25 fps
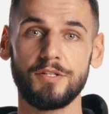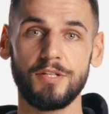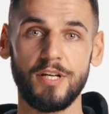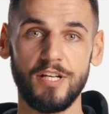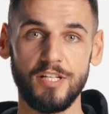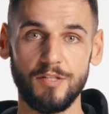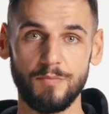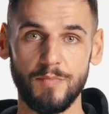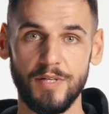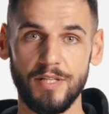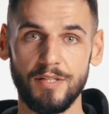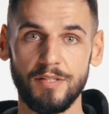
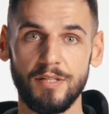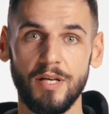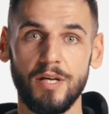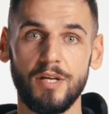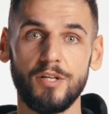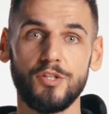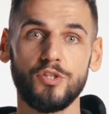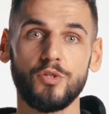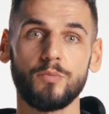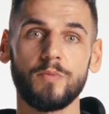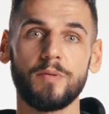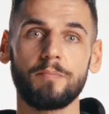judgment
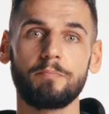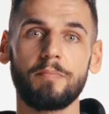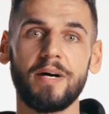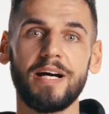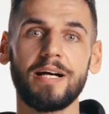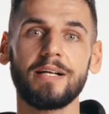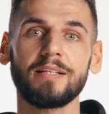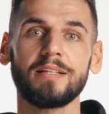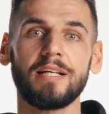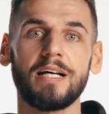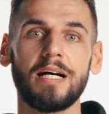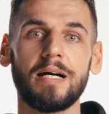should be
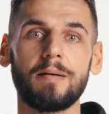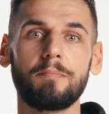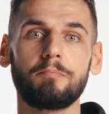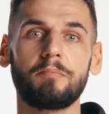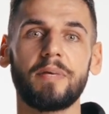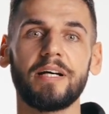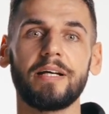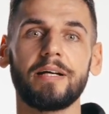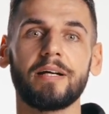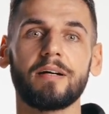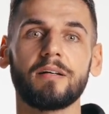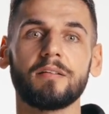backed up
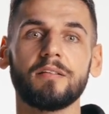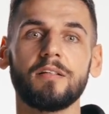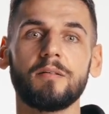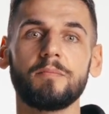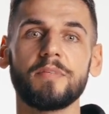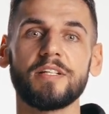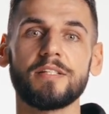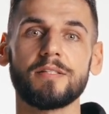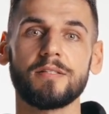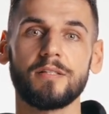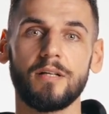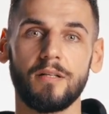by
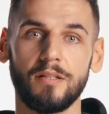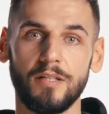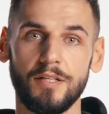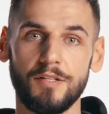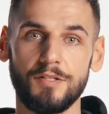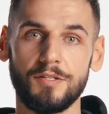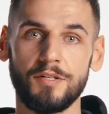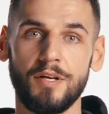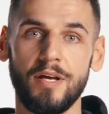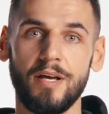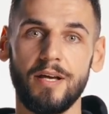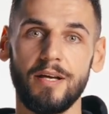economics
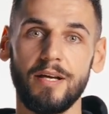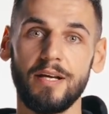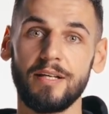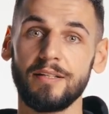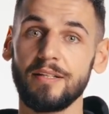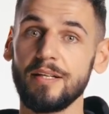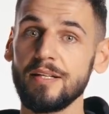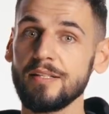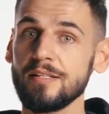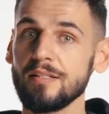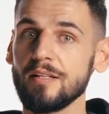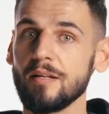knowledge.
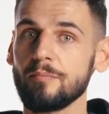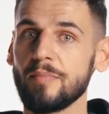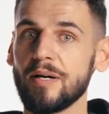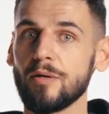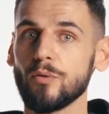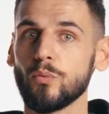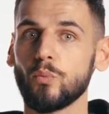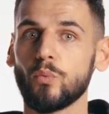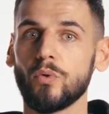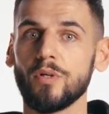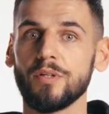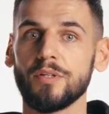It isn't
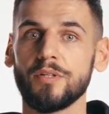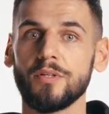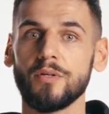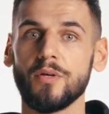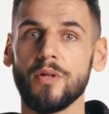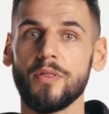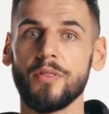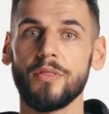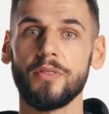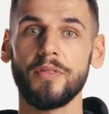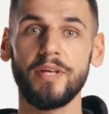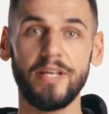about what
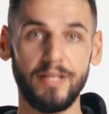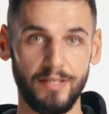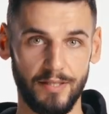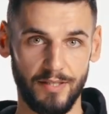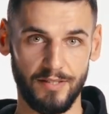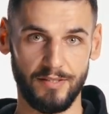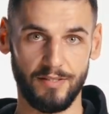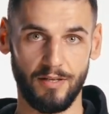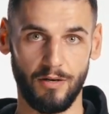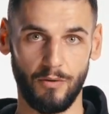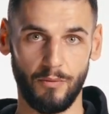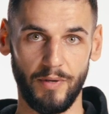you think
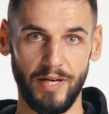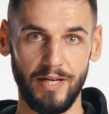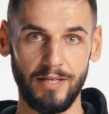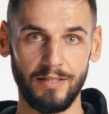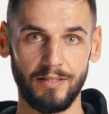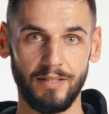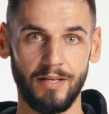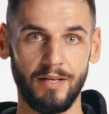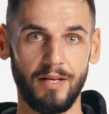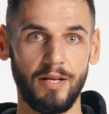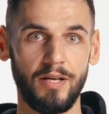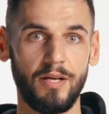is
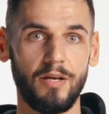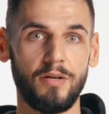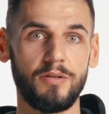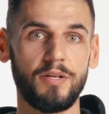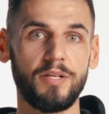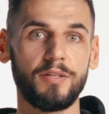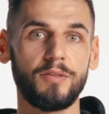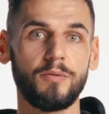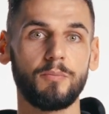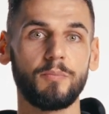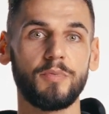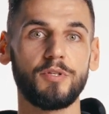correct, you
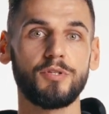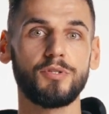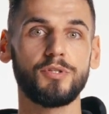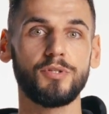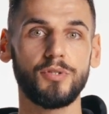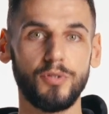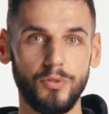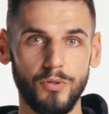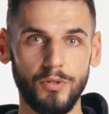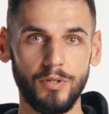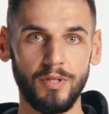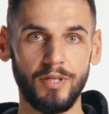need to be
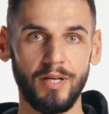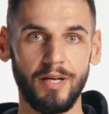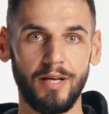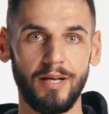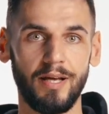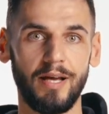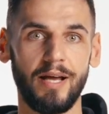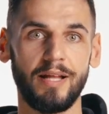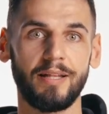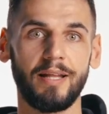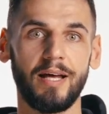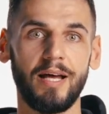sure
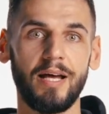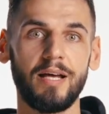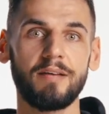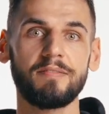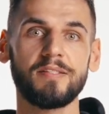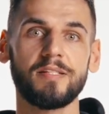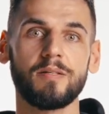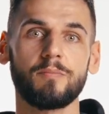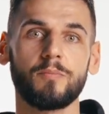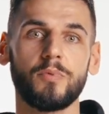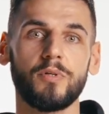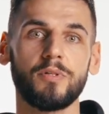and
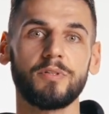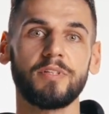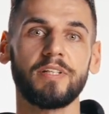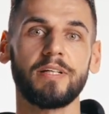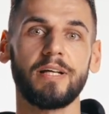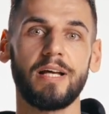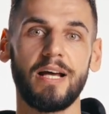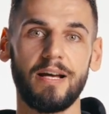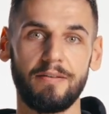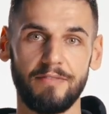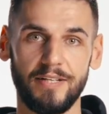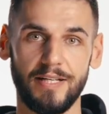have
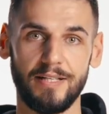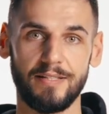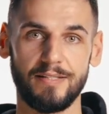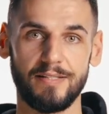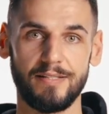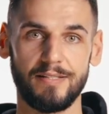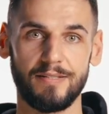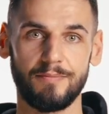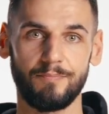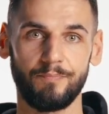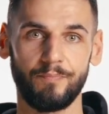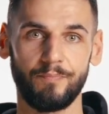supporting evidence.